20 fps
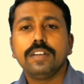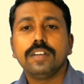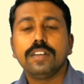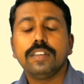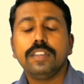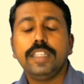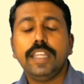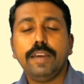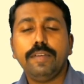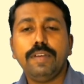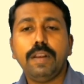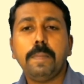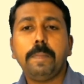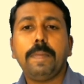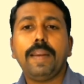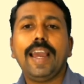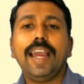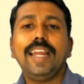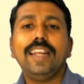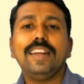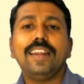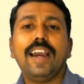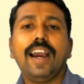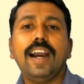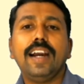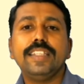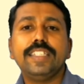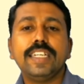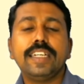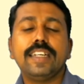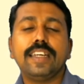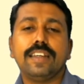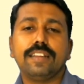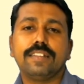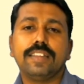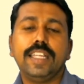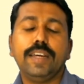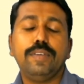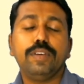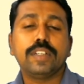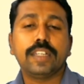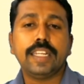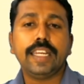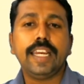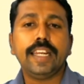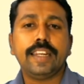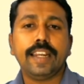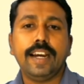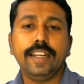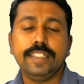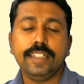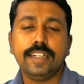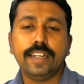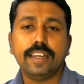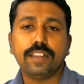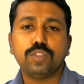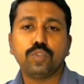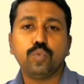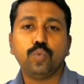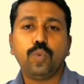they will plan agendas. They will create agendas.